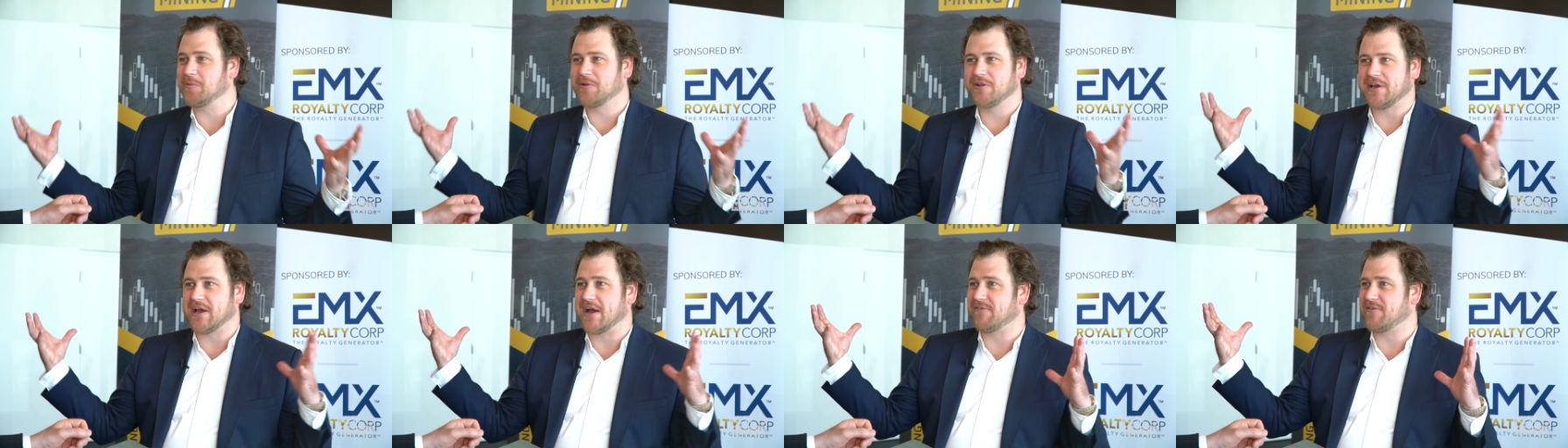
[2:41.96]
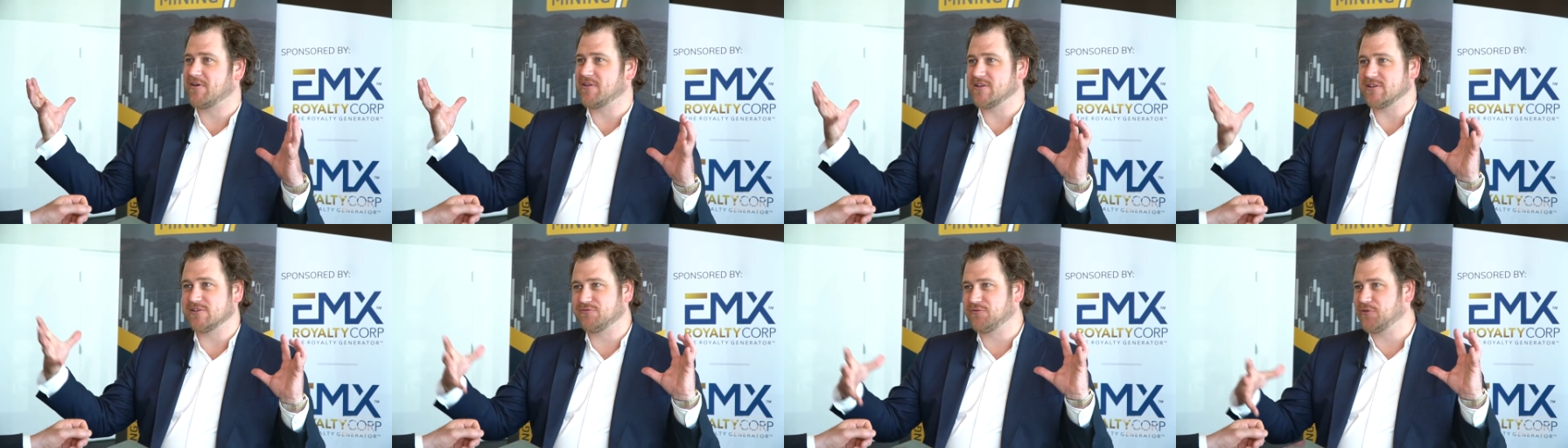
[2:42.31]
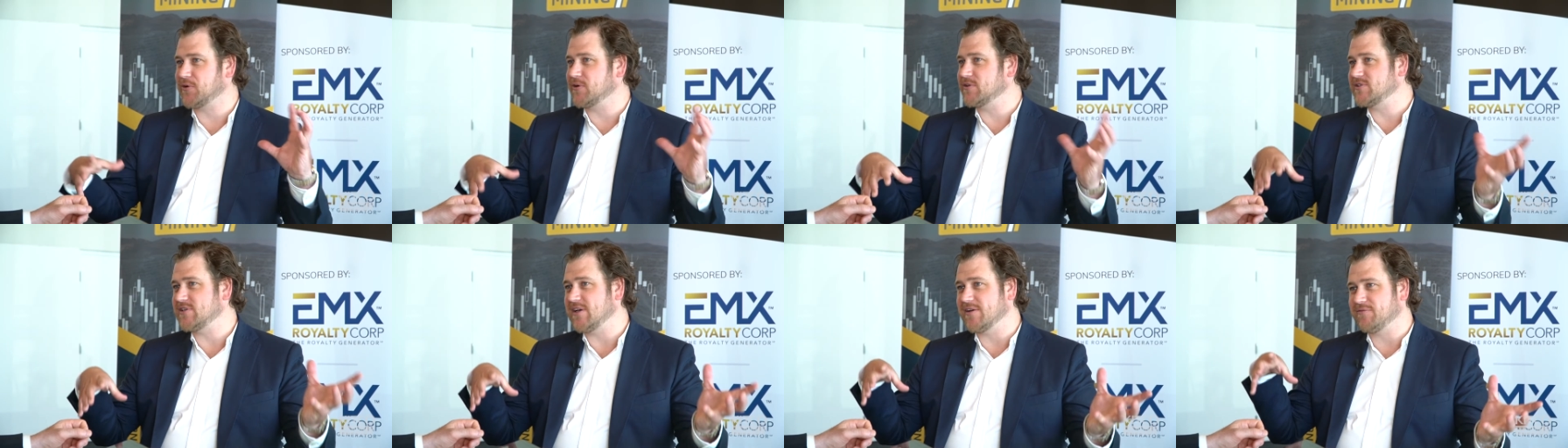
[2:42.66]
you have all these
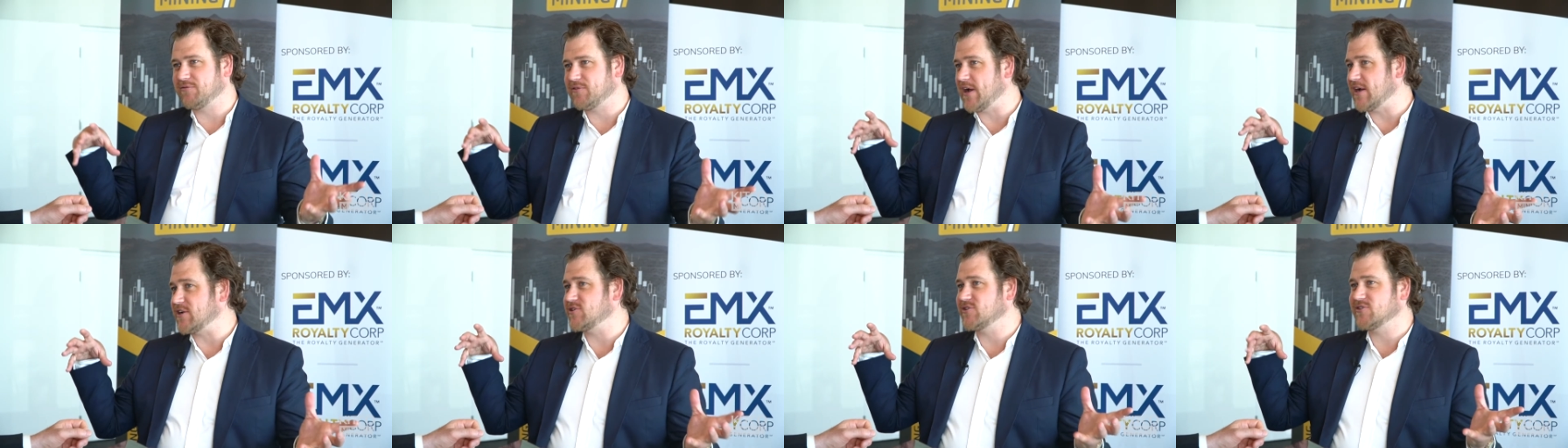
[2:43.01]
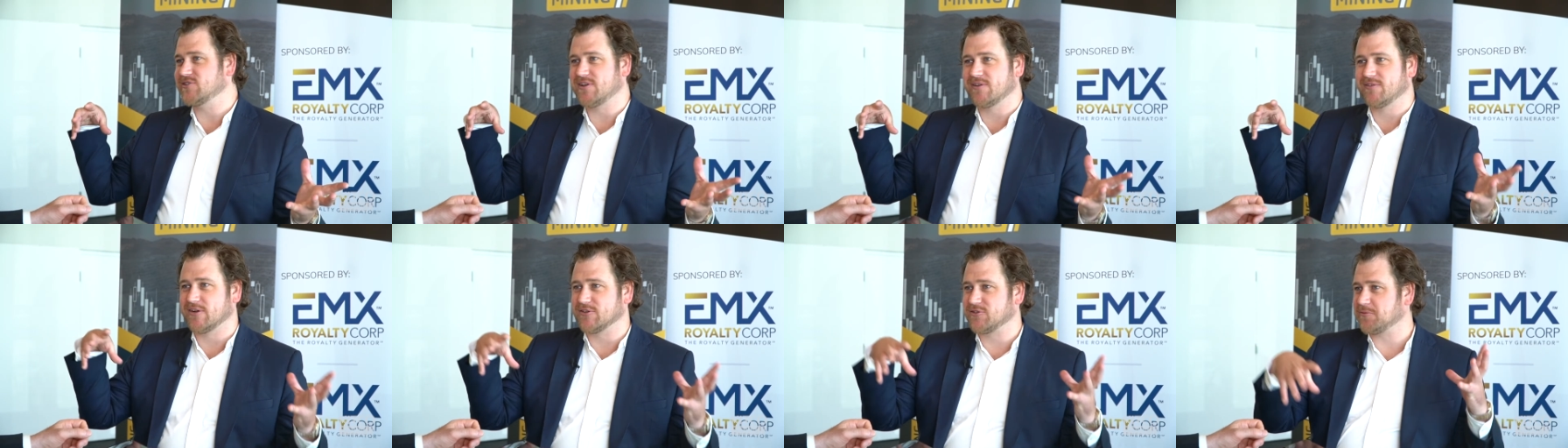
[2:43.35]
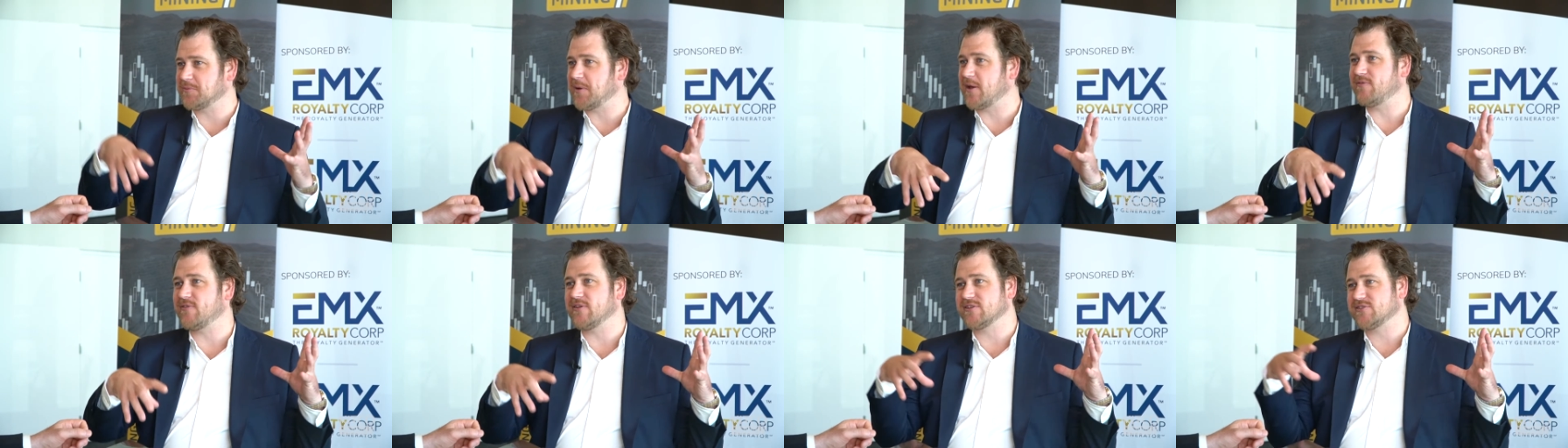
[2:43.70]
folds, you have fractures, you have
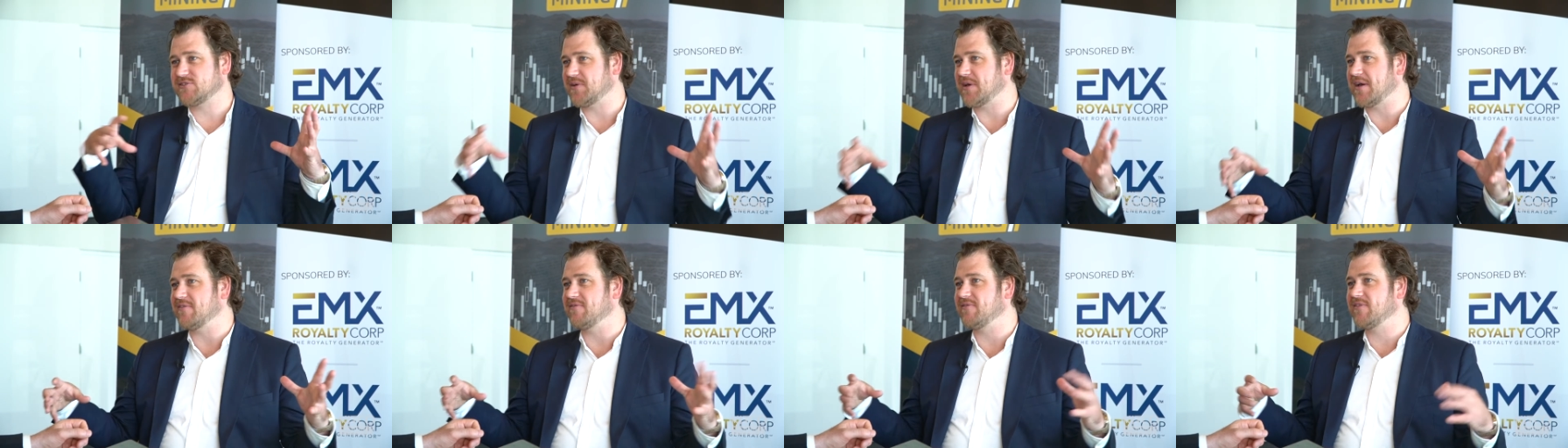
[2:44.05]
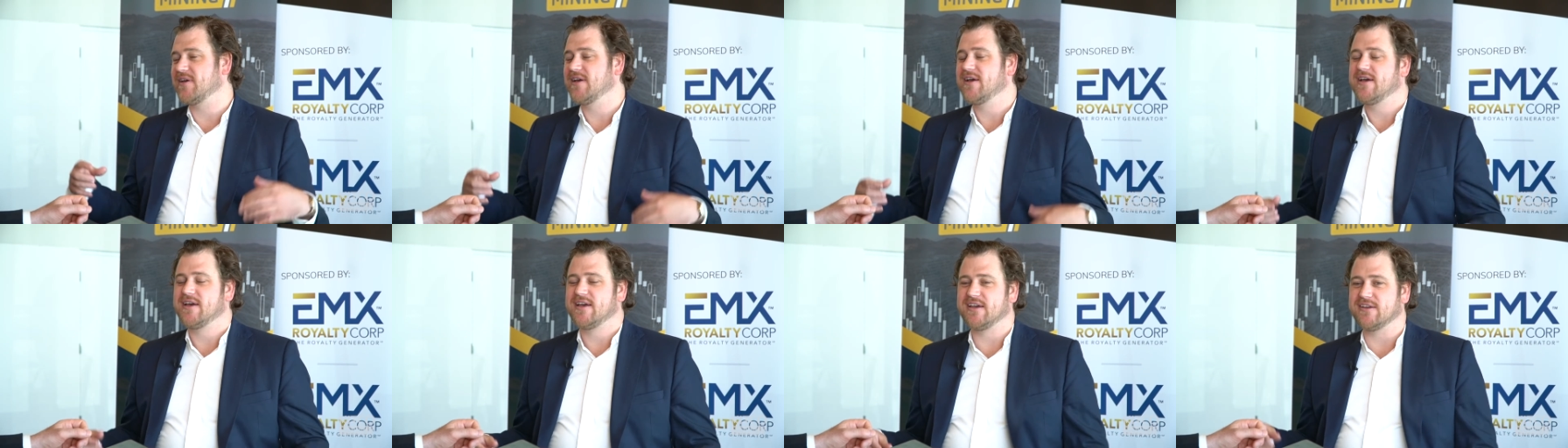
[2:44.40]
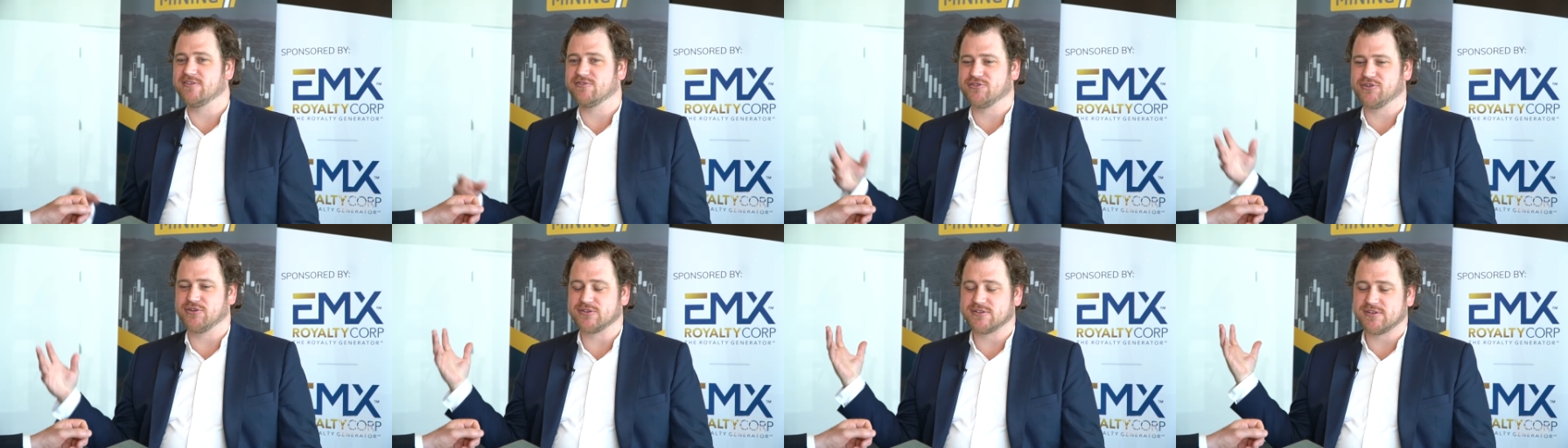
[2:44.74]
ultramafics, you have
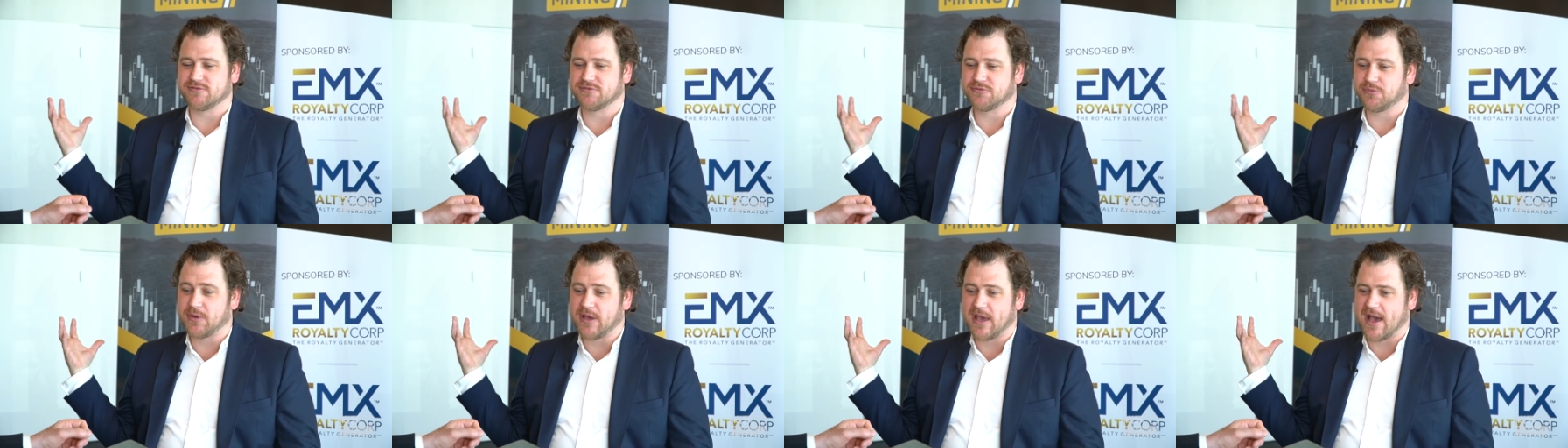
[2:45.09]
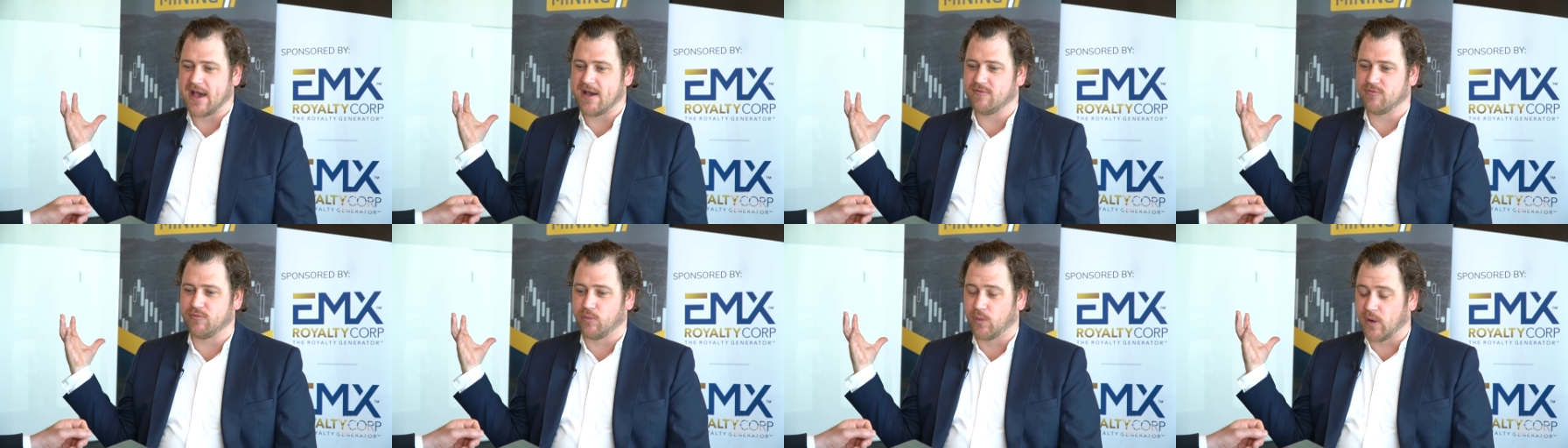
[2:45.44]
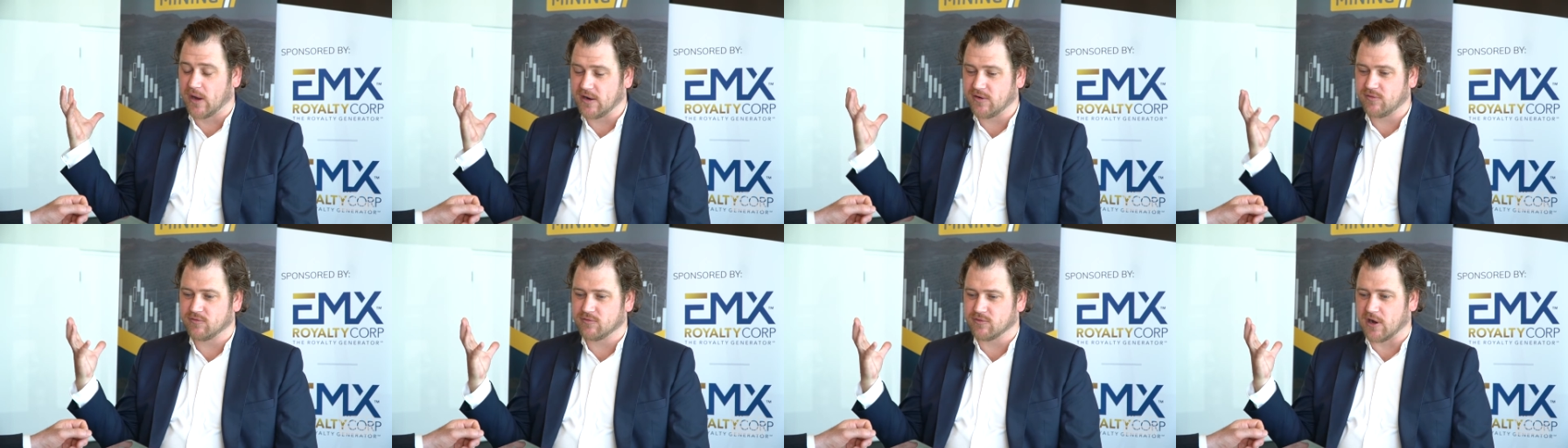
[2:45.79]
intrusives. We have
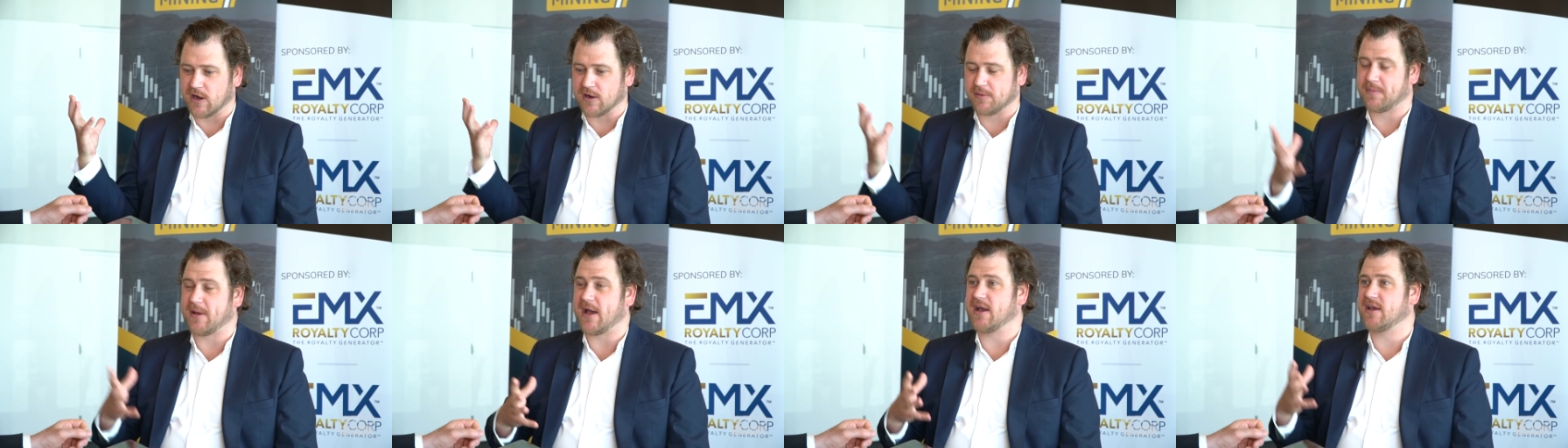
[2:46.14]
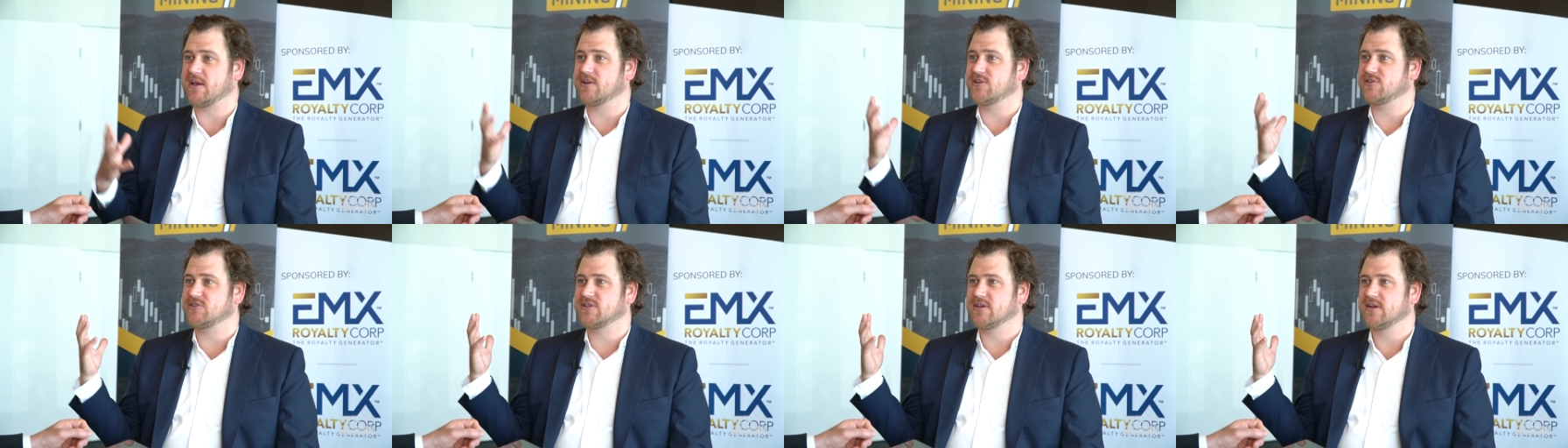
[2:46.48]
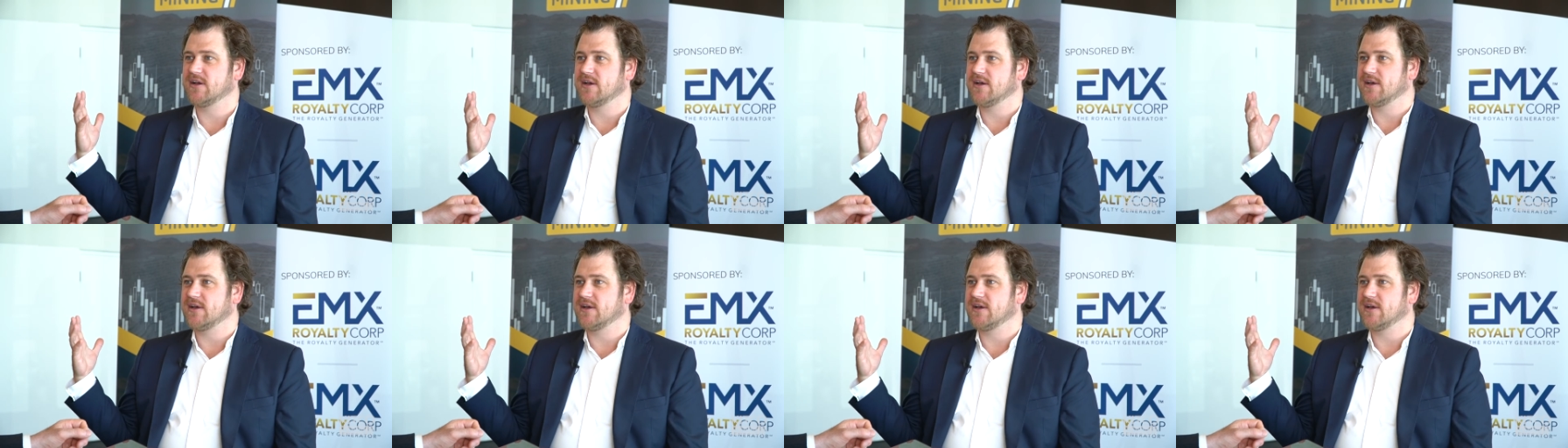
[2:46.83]
one rock package.